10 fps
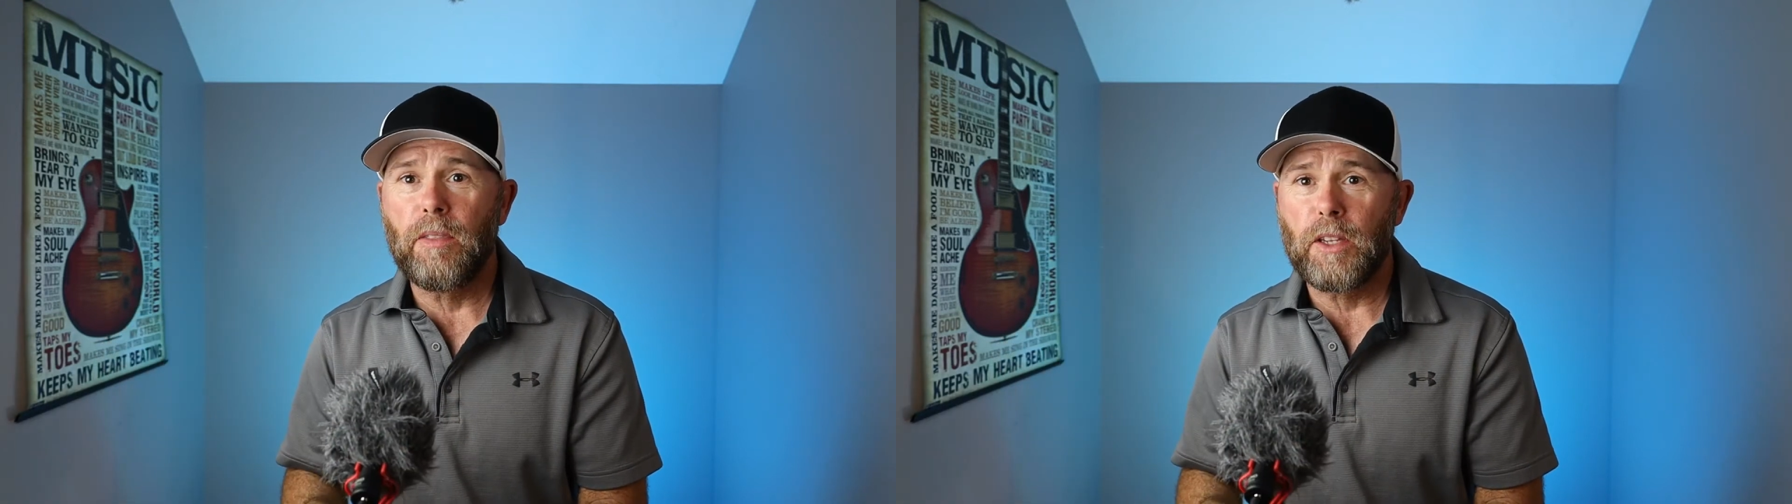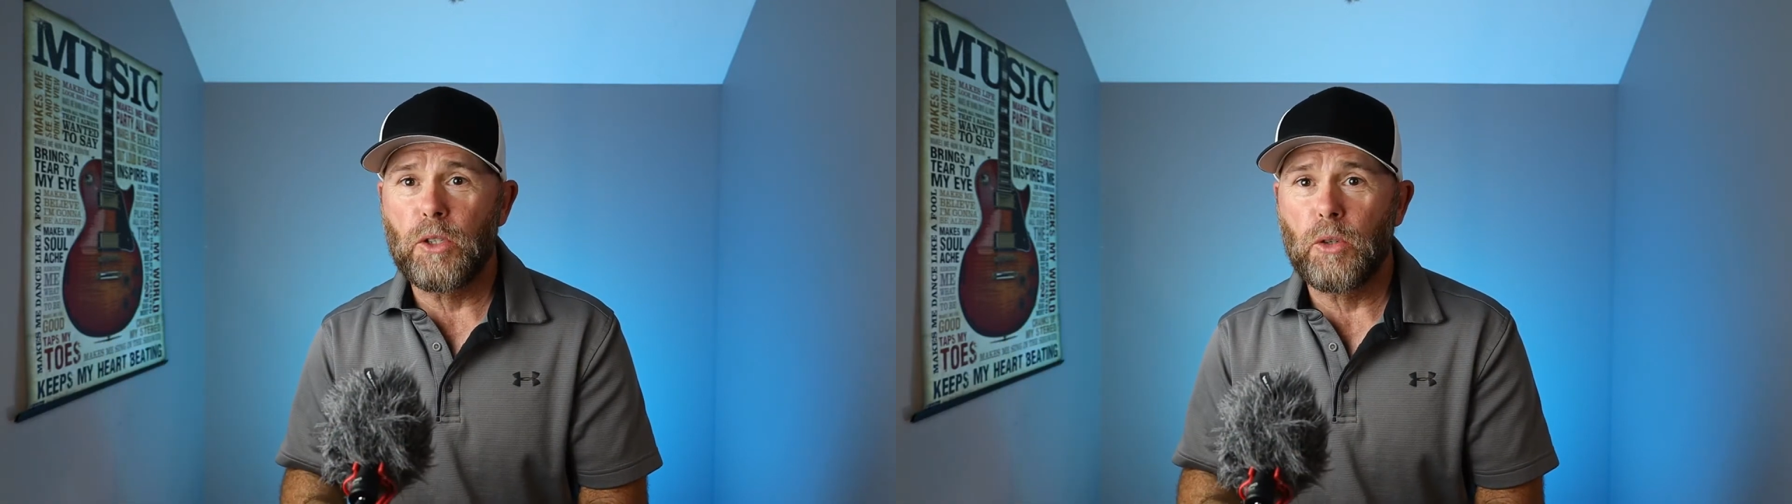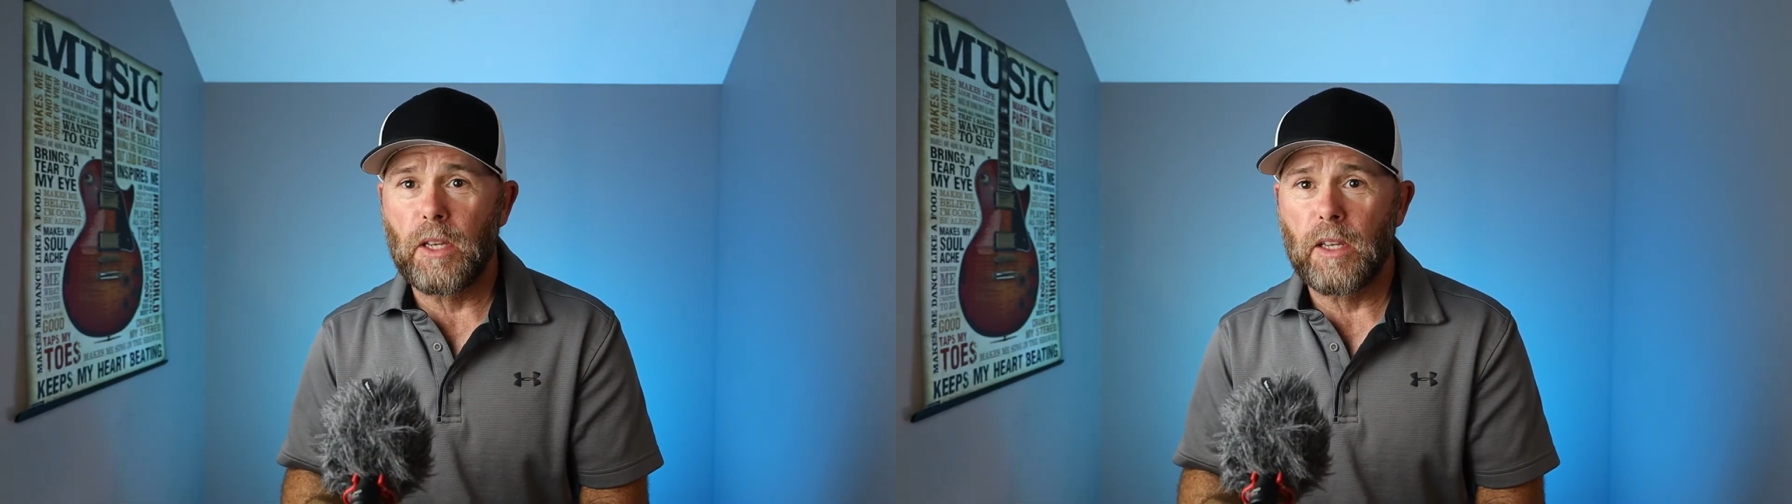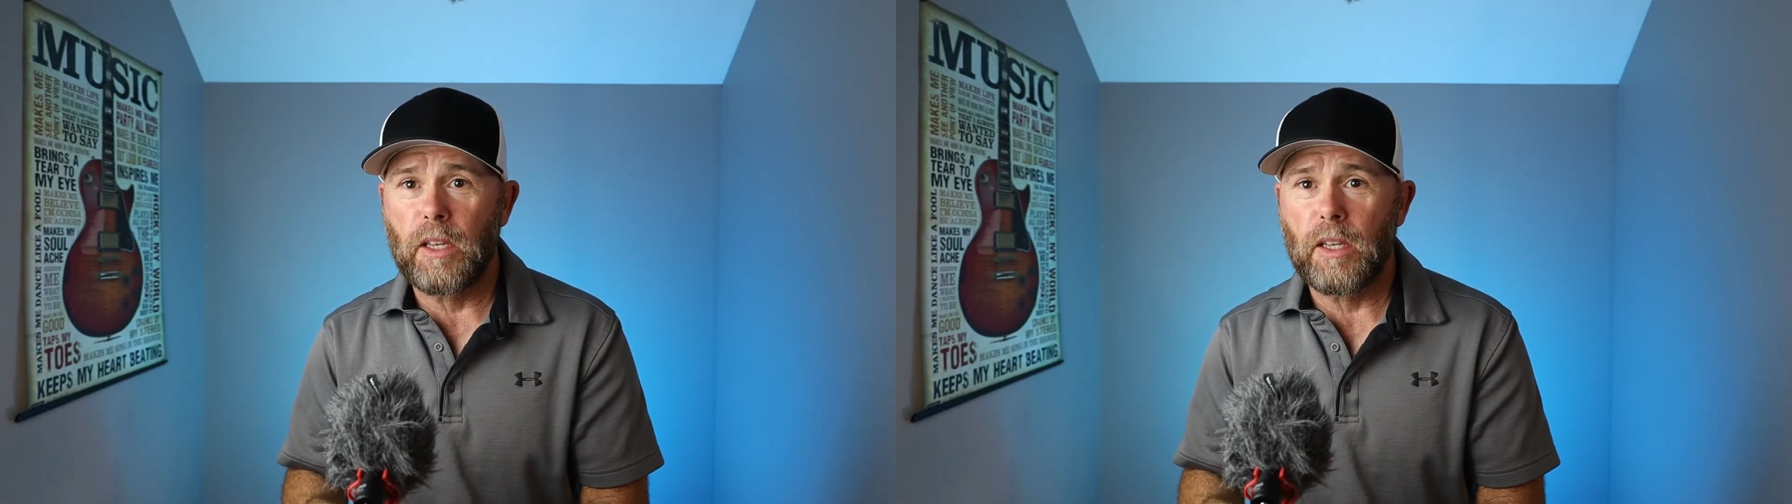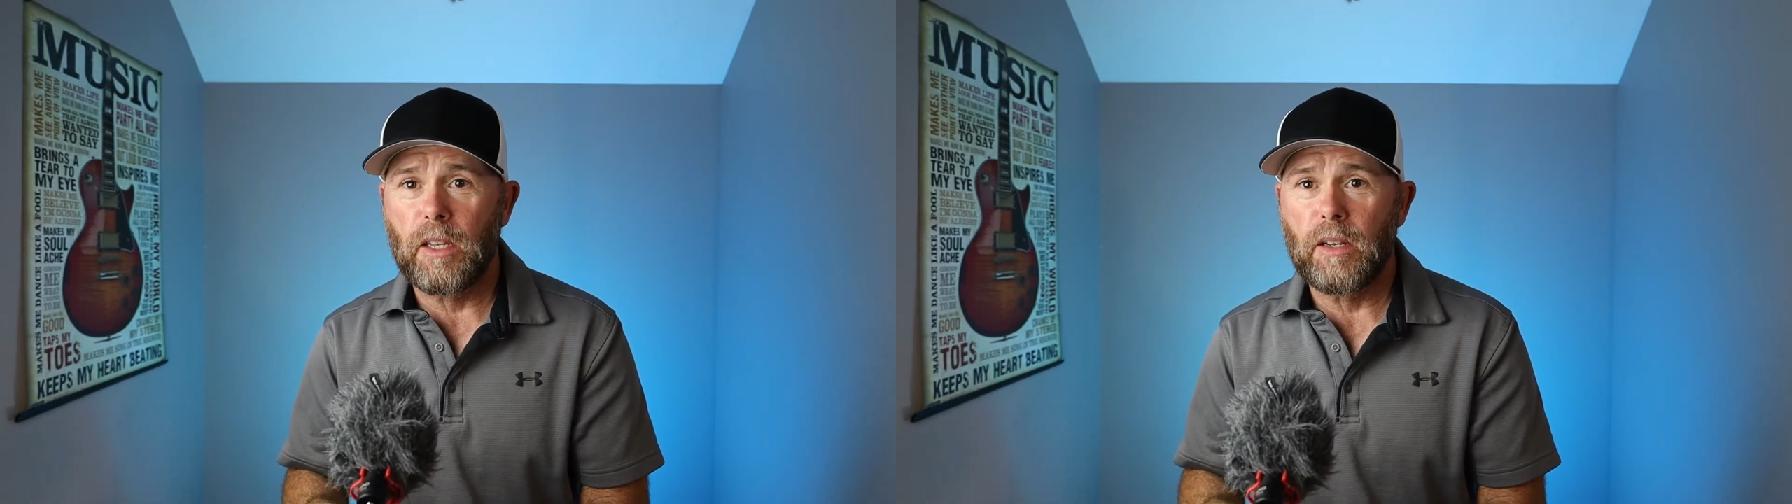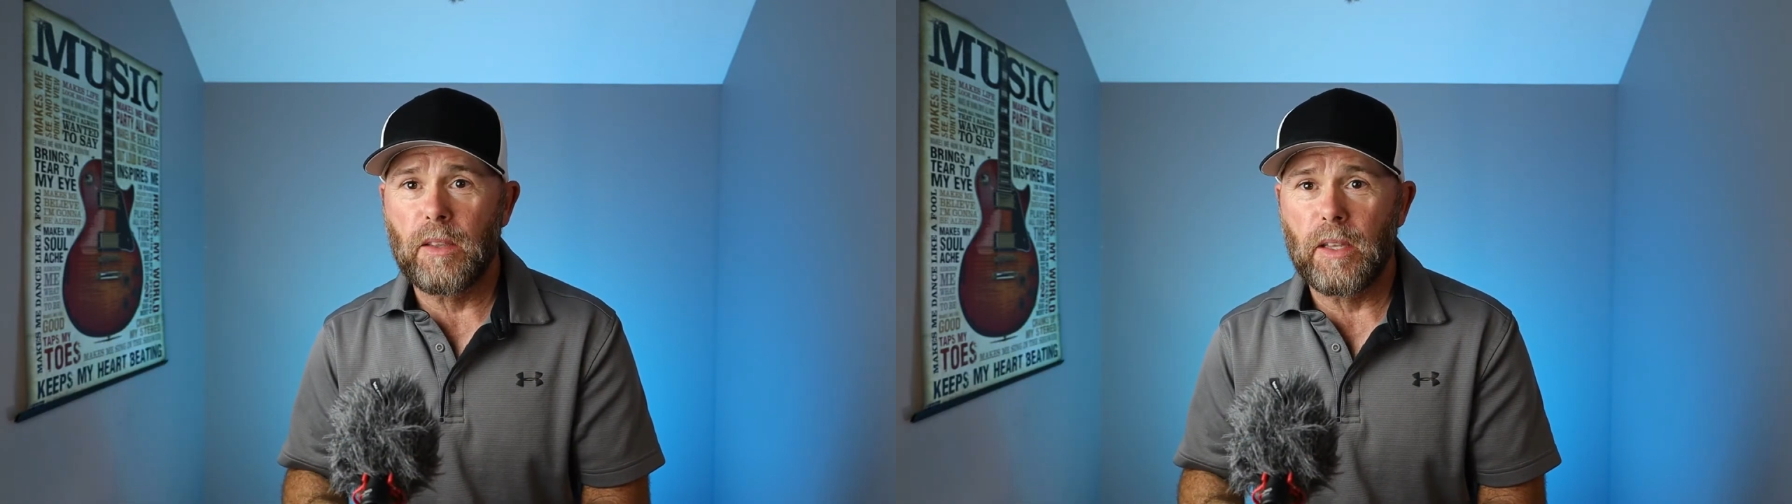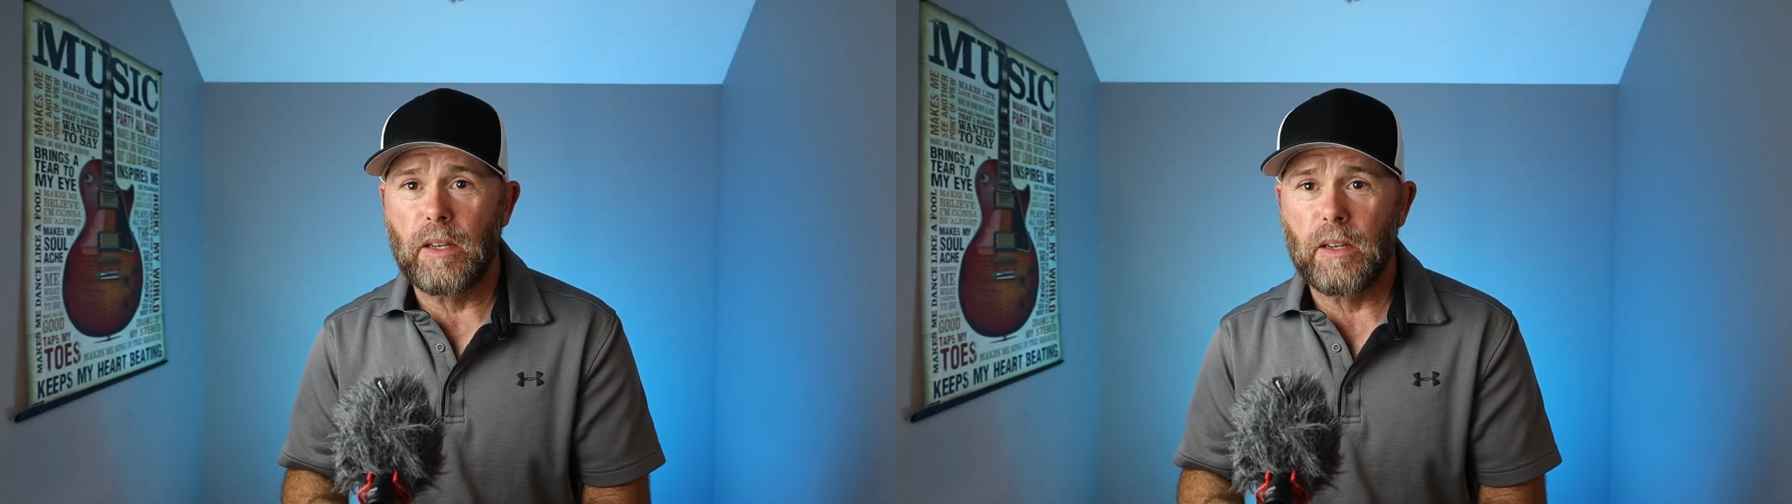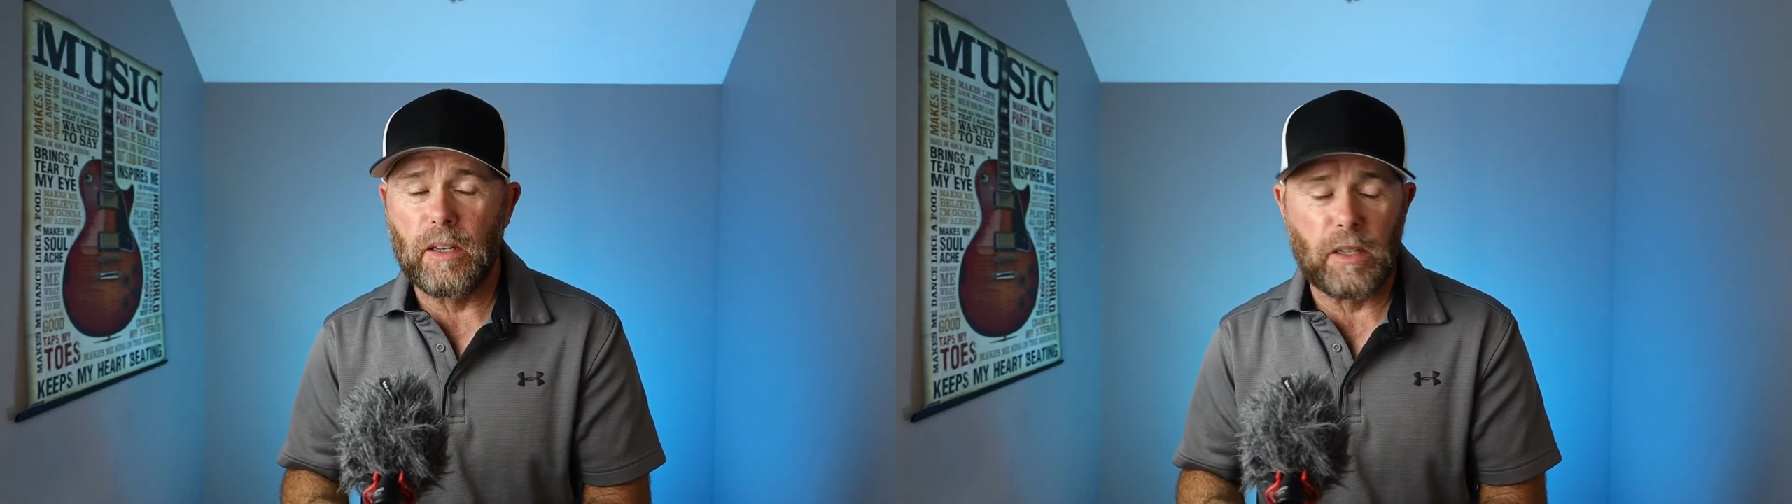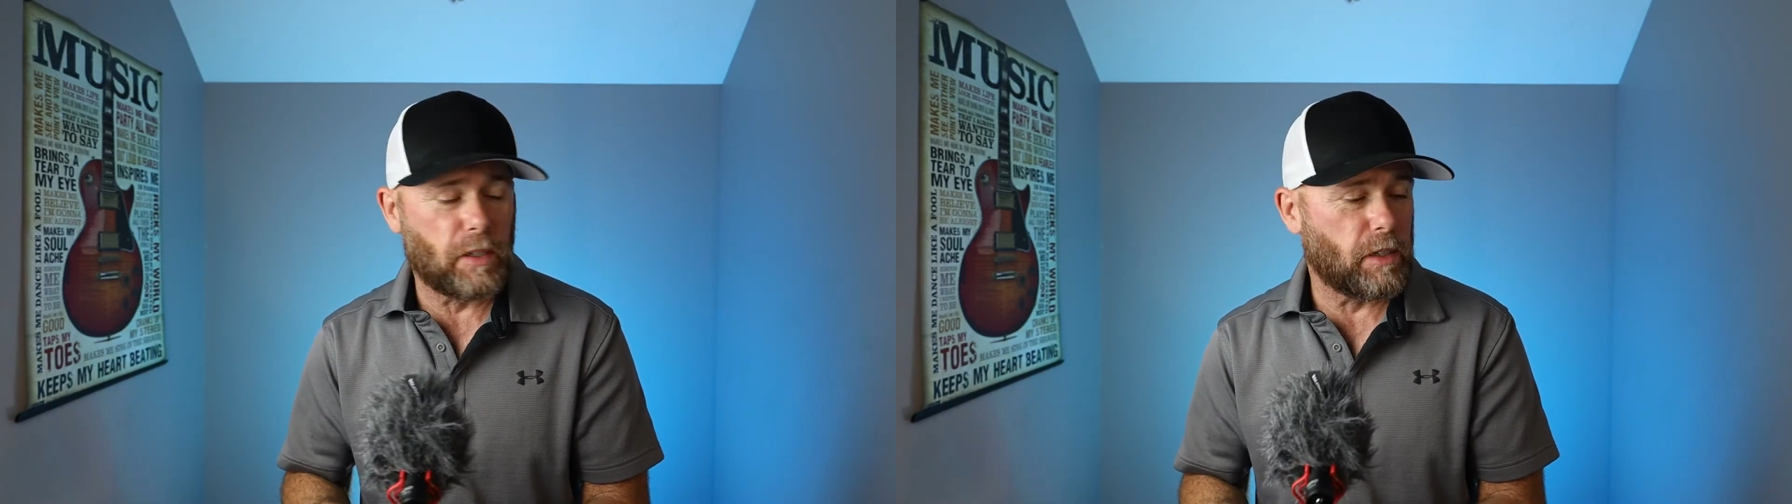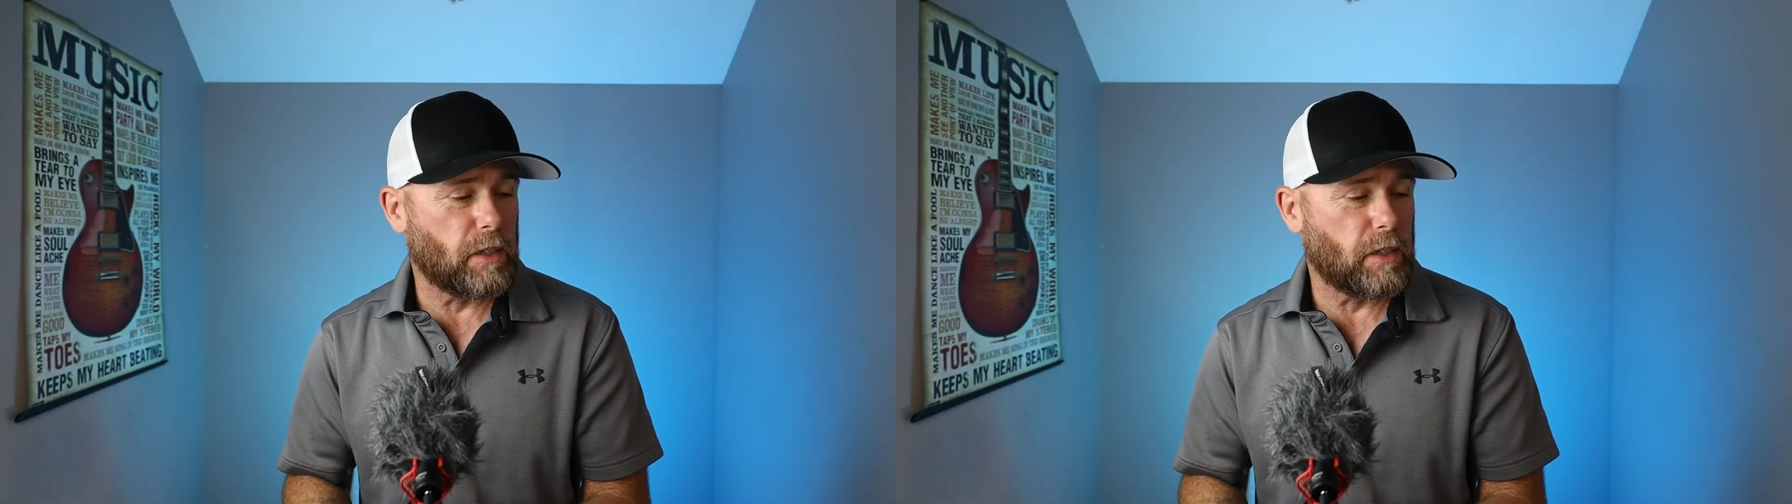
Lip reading: that you can get that